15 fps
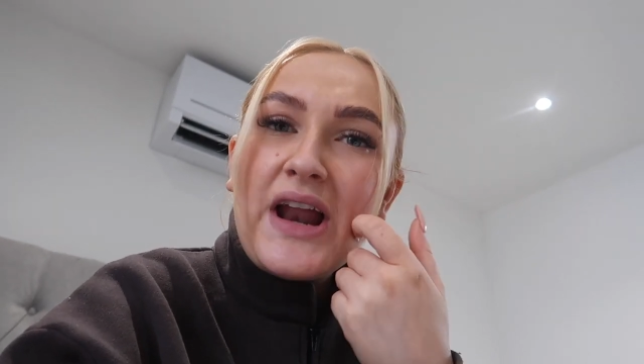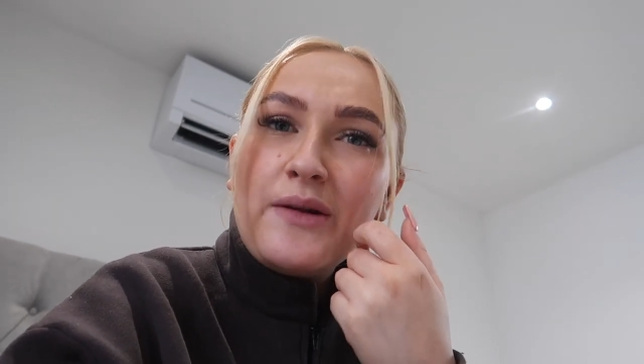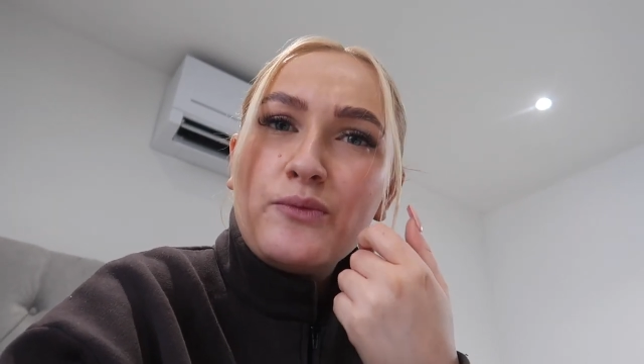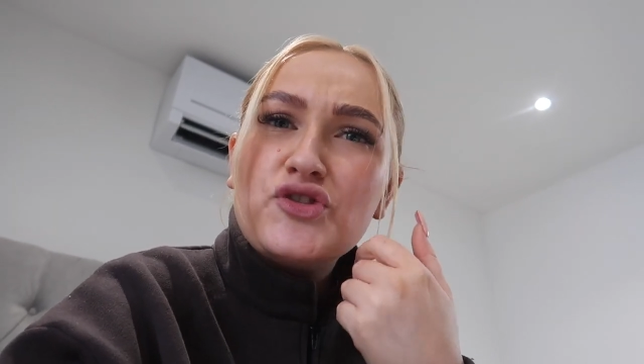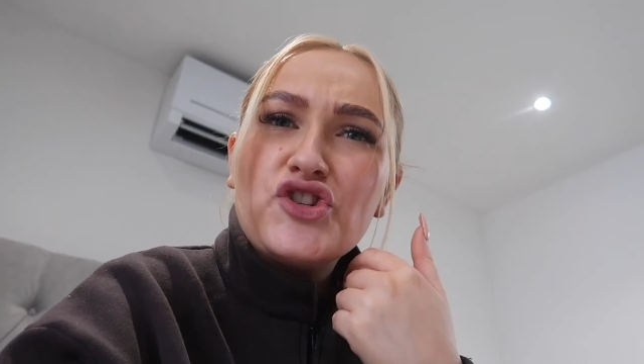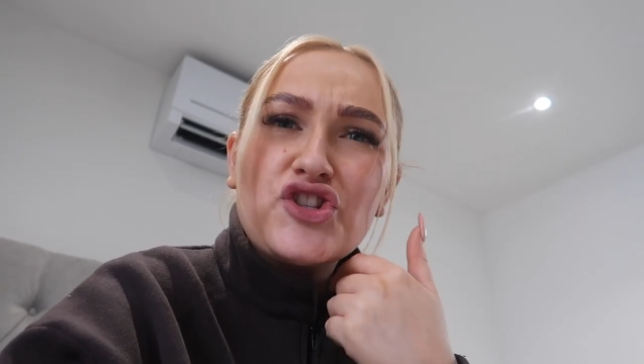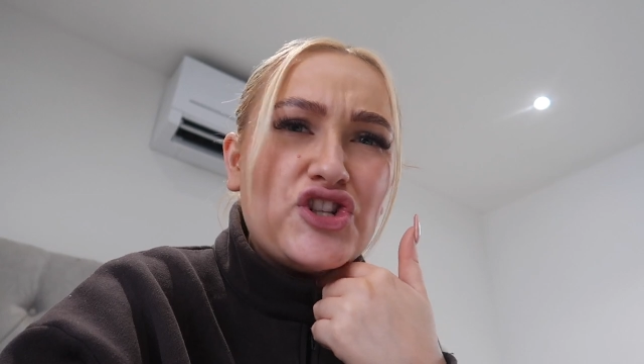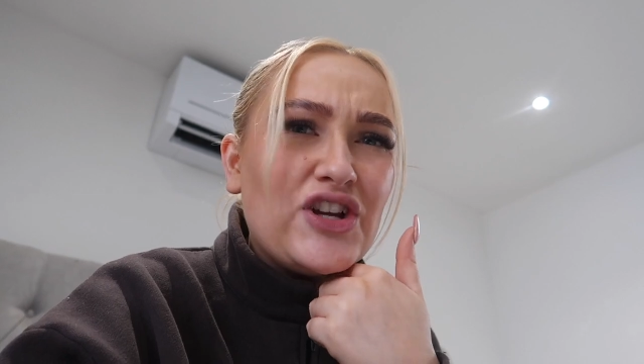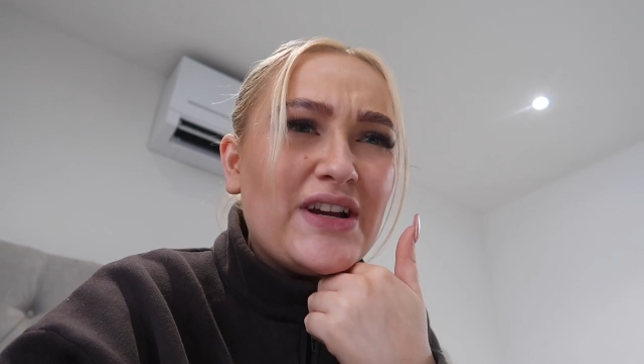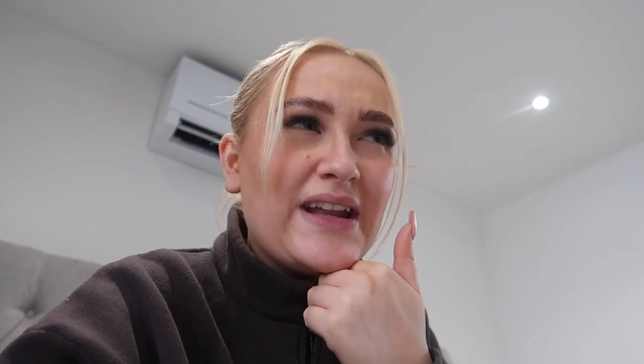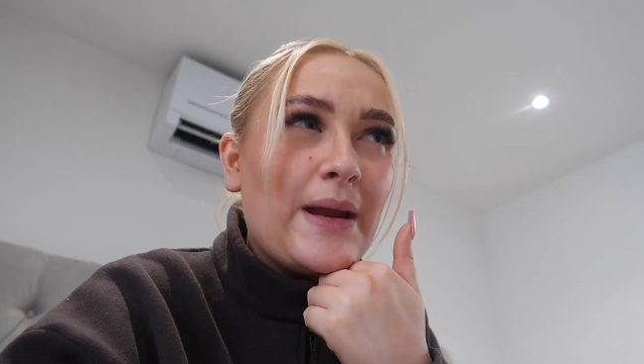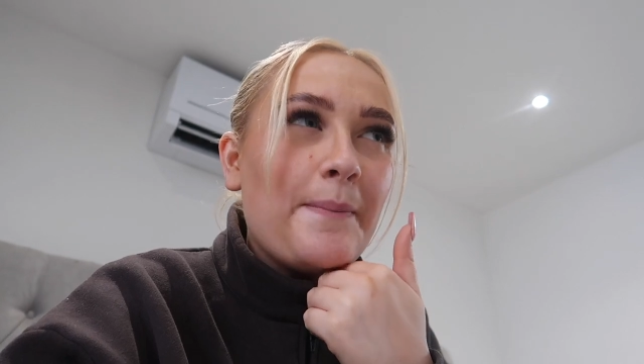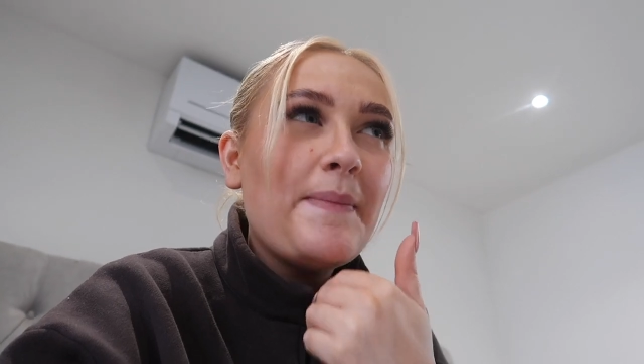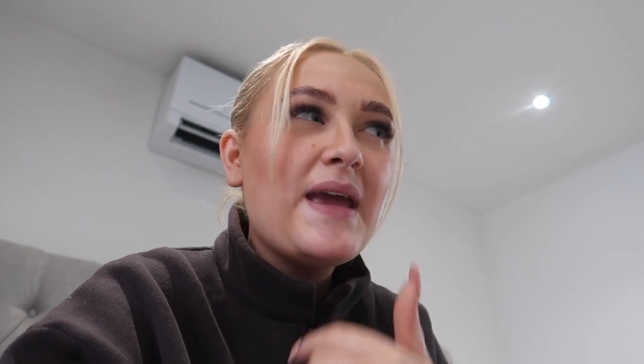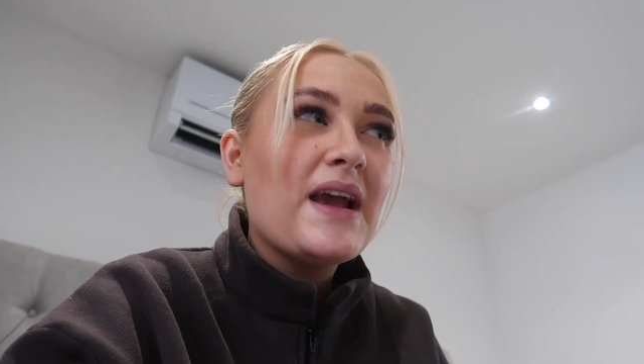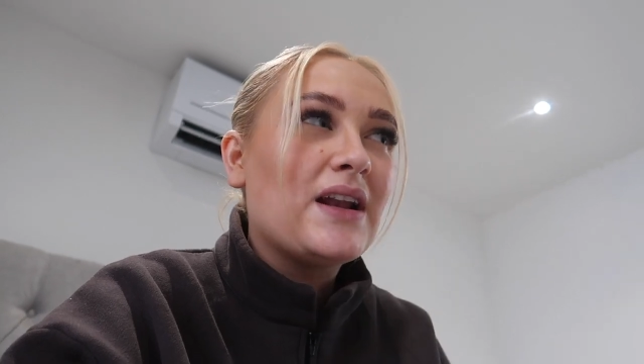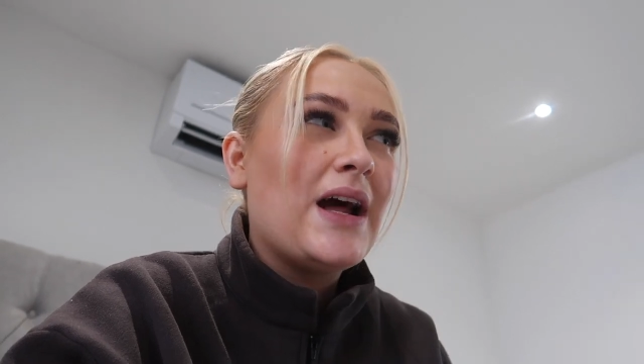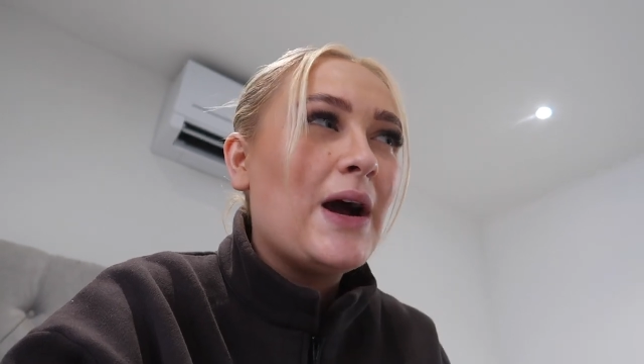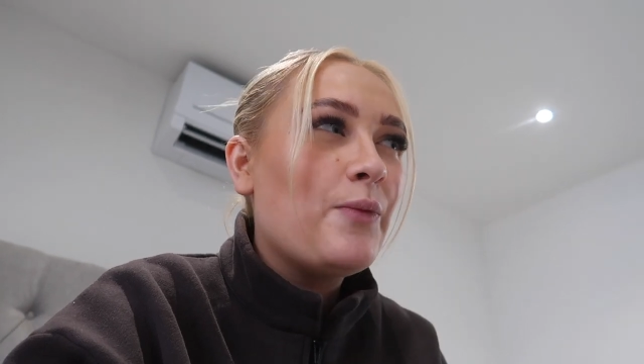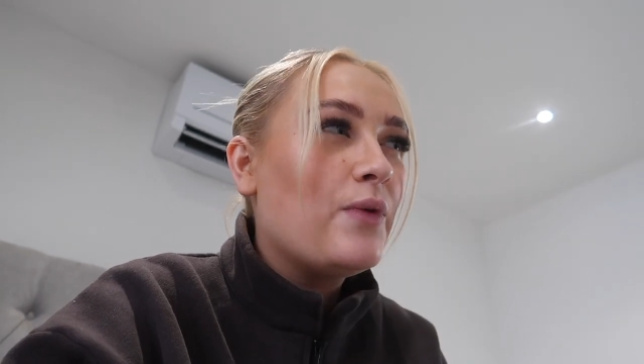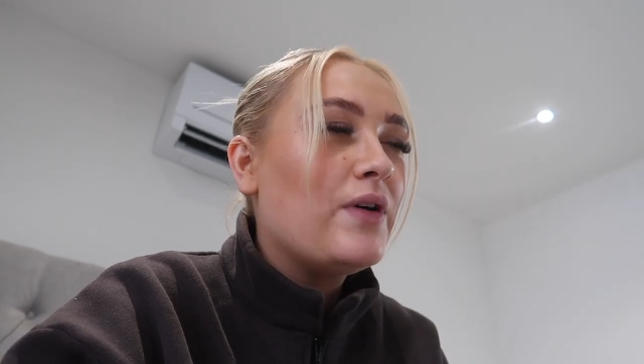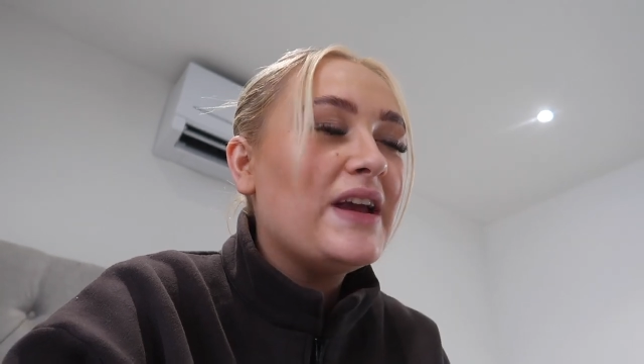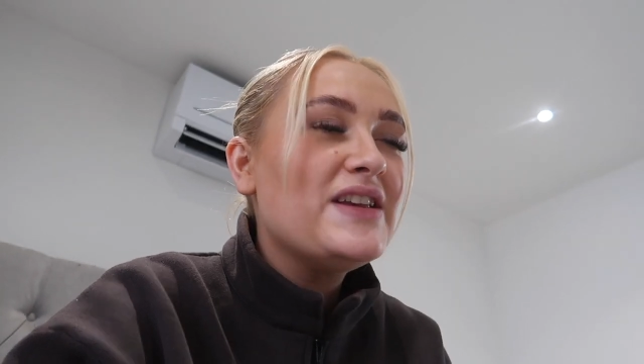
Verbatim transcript: Brandon was just looking at Mick like